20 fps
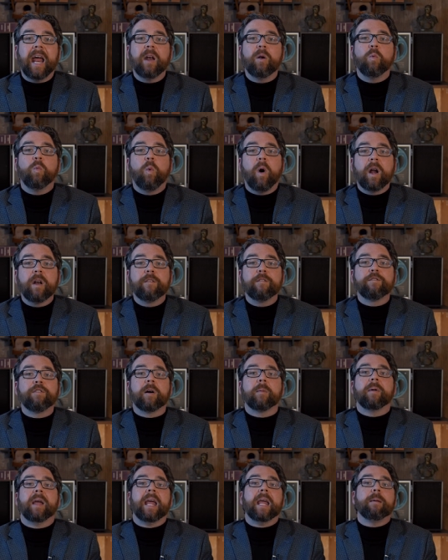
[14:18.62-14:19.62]
and one
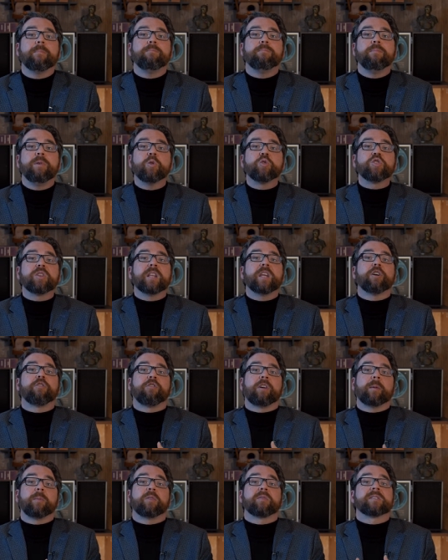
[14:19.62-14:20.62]
from a mutually
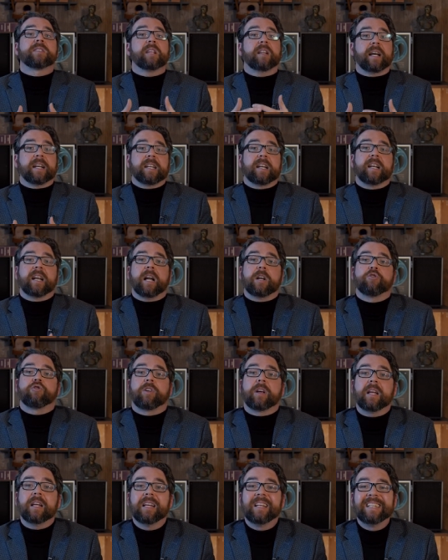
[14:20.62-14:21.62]
agreeable selected
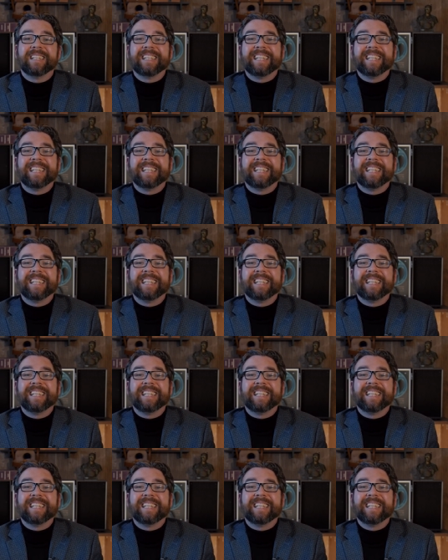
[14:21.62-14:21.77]
country,